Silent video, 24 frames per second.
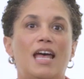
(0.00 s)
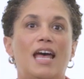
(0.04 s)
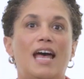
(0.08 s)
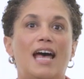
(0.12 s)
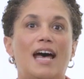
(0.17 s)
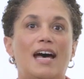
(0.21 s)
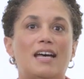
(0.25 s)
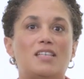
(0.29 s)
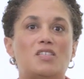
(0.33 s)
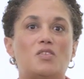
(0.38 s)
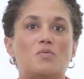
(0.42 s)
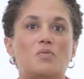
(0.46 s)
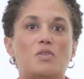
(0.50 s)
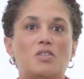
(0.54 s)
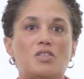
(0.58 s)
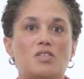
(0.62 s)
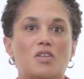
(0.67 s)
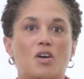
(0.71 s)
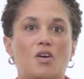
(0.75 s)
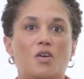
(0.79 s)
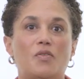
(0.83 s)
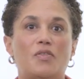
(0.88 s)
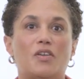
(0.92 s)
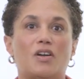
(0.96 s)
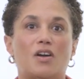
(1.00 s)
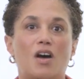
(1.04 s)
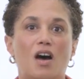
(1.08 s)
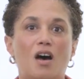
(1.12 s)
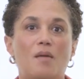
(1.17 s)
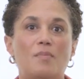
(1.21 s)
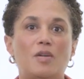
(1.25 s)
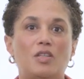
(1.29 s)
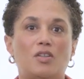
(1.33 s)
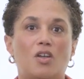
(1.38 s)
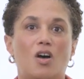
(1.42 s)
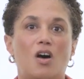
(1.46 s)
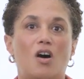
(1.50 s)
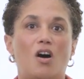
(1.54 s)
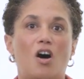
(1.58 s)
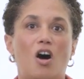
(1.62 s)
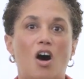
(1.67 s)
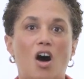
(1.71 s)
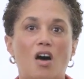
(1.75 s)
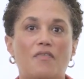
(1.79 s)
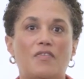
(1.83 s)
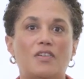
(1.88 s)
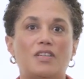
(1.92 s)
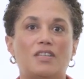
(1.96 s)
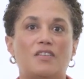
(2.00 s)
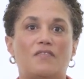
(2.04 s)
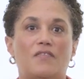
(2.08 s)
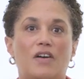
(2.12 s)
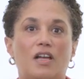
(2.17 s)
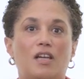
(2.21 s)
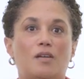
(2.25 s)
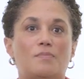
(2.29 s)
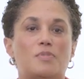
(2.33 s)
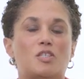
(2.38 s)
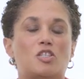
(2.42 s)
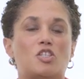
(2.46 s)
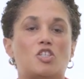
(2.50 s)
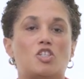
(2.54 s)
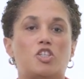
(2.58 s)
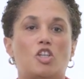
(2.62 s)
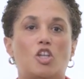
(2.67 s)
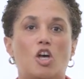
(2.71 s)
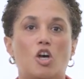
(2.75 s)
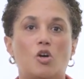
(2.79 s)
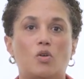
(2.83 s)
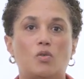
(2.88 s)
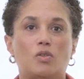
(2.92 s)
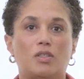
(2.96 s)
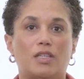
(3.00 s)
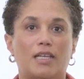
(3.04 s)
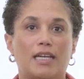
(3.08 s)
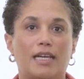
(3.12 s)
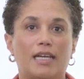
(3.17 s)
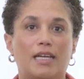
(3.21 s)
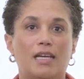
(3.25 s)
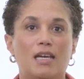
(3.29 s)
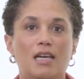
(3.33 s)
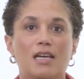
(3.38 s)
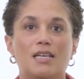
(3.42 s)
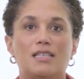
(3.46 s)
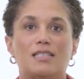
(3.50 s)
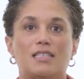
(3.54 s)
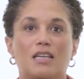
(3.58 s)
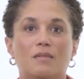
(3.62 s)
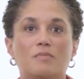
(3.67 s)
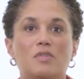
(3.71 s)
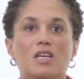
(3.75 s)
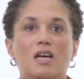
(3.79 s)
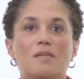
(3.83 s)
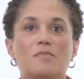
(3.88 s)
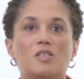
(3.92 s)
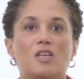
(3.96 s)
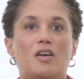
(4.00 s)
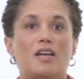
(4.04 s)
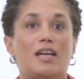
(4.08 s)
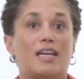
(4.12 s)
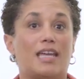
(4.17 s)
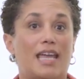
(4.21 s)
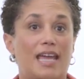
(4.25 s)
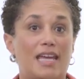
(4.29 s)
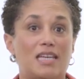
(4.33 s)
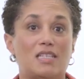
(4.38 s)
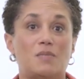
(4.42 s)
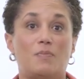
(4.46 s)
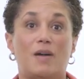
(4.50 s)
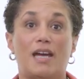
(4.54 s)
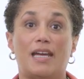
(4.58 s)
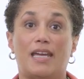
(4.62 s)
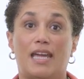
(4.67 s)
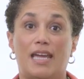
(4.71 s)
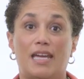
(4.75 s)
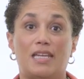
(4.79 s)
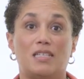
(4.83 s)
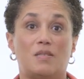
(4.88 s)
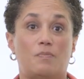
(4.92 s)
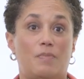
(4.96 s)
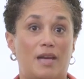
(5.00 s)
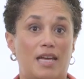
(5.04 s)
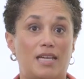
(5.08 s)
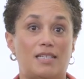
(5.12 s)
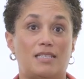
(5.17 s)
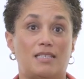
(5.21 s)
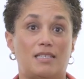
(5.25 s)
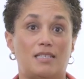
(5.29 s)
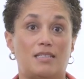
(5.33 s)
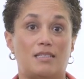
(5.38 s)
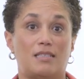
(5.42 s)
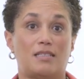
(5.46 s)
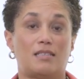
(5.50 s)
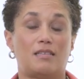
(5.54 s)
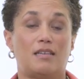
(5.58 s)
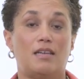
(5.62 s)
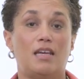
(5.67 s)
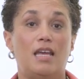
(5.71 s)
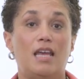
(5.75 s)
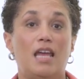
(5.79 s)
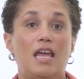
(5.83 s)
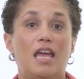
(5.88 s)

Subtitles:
As a result, the common law often develops slowly, sometimes on a case-by-case basis.